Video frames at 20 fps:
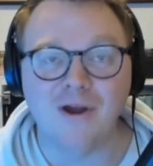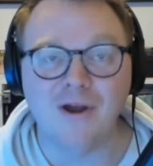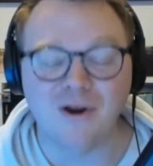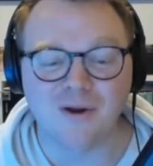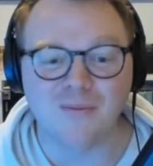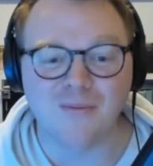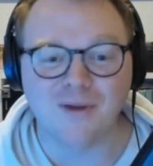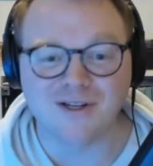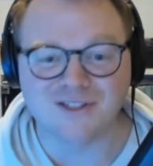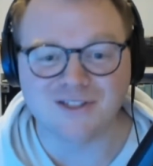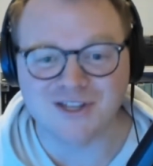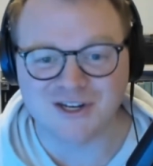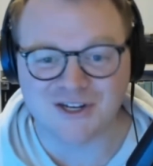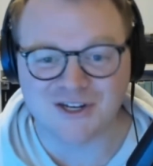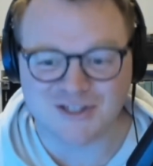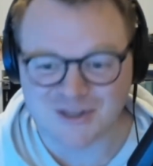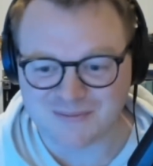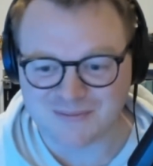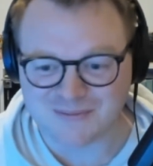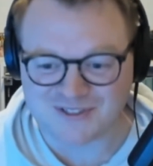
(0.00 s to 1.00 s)
pyramids in
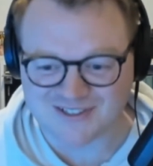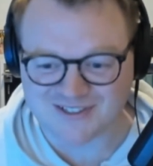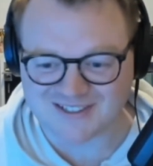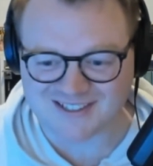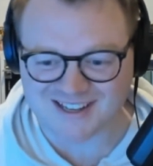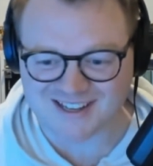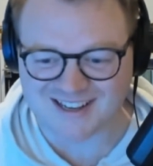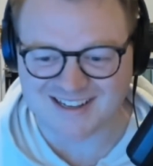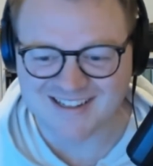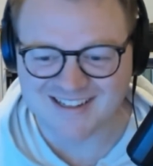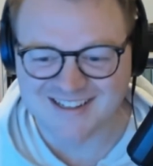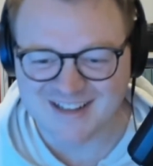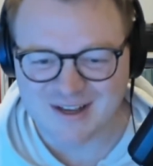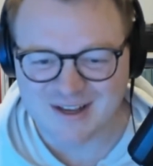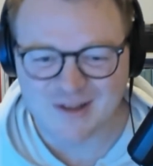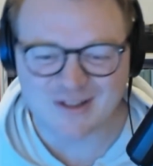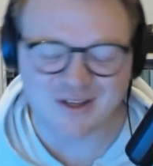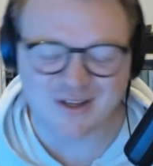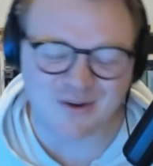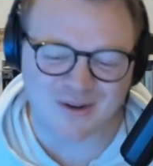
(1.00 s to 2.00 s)
Egyptians, yeah.
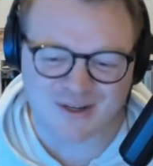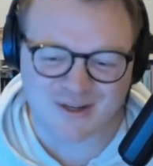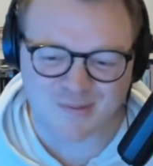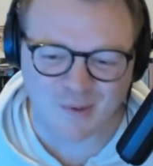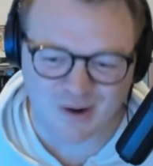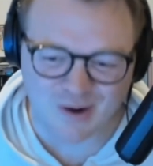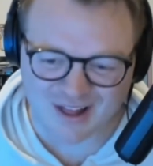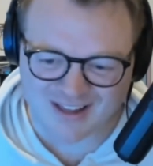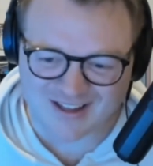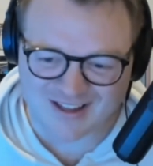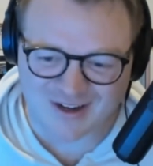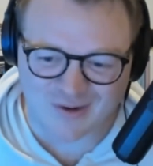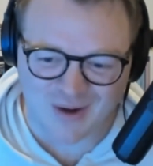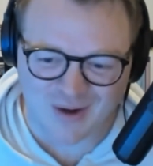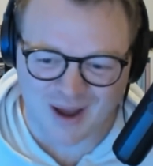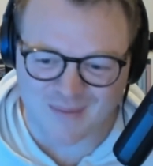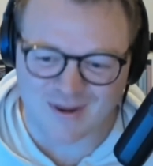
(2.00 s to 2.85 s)
So it's more like the grammar.